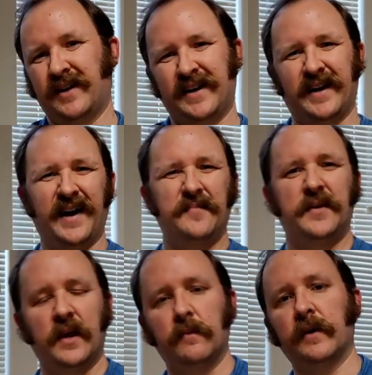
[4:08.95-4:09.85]
not
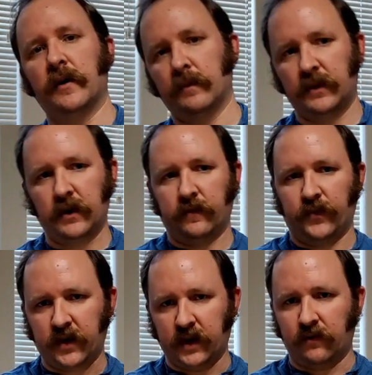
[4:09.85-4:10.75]
IPA bitter, but they're
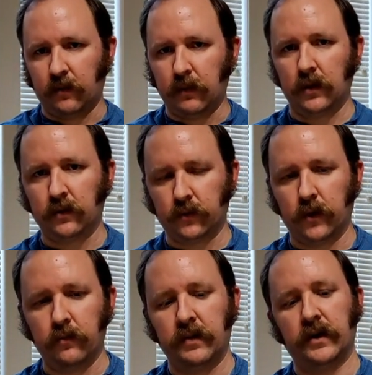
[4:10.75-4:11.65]
kind of a middle of the
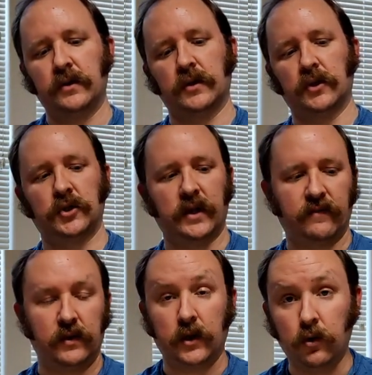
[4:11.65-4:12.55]
road bitter. So this should
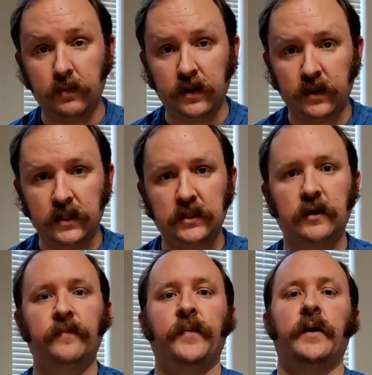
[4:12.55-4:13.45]
have a low bitterness.